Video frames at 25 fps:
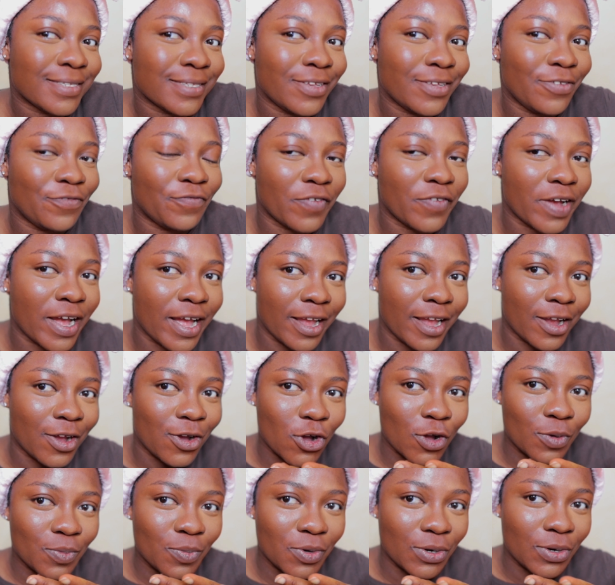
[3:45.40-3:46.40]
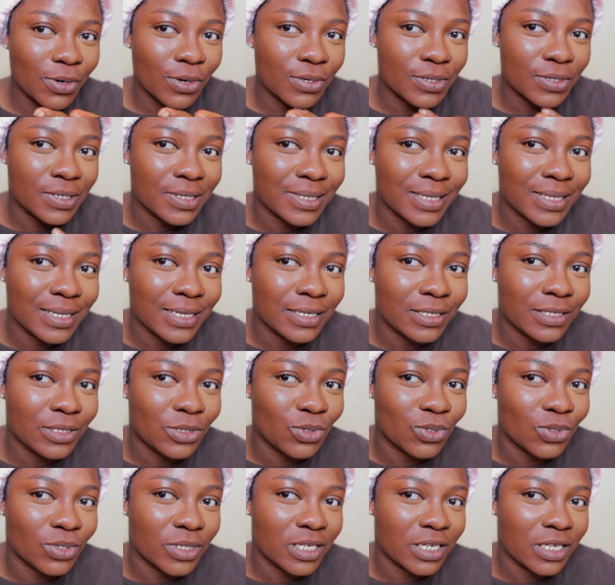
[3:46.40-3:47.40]
if I come closely
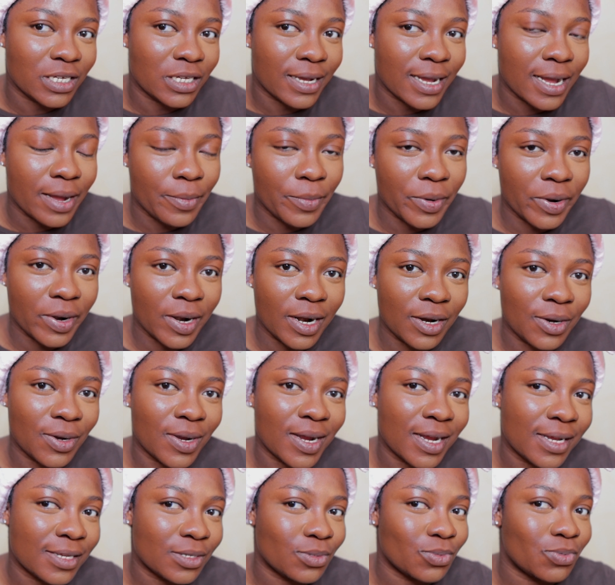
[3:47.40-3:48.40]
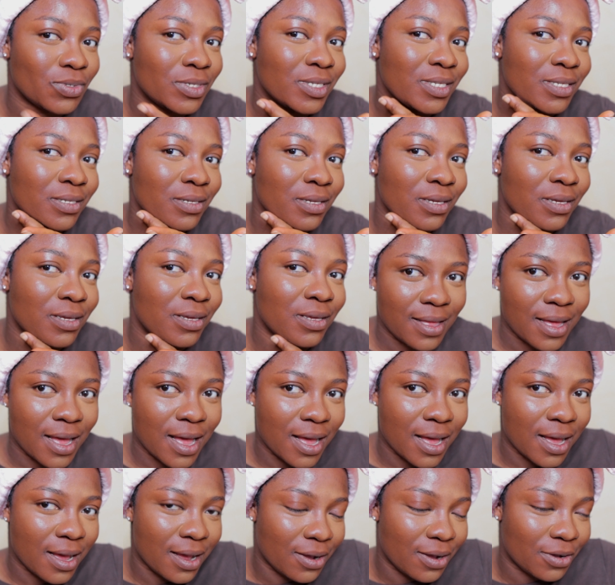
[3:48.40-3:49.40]
to the camera, you guys will see
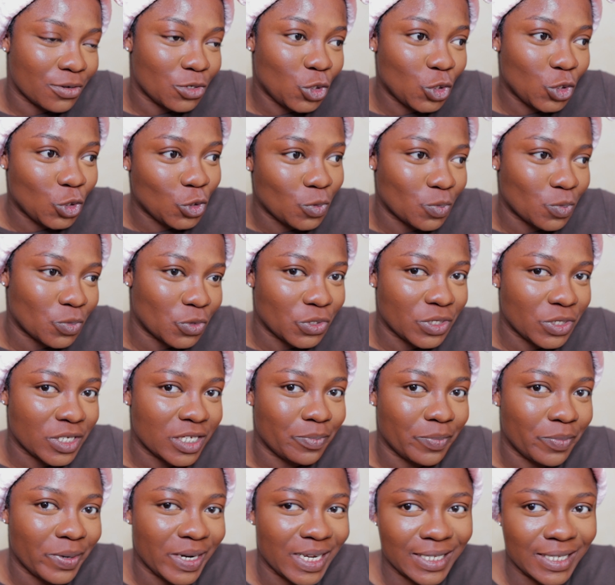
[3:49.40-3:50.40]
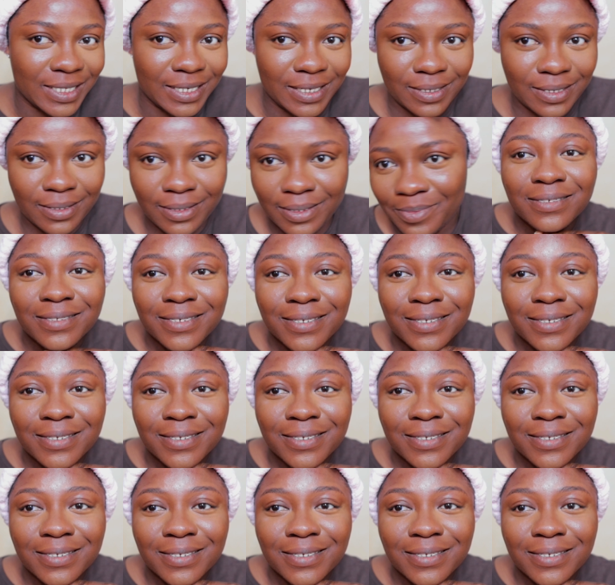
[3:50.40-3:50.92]
how smooth it blended.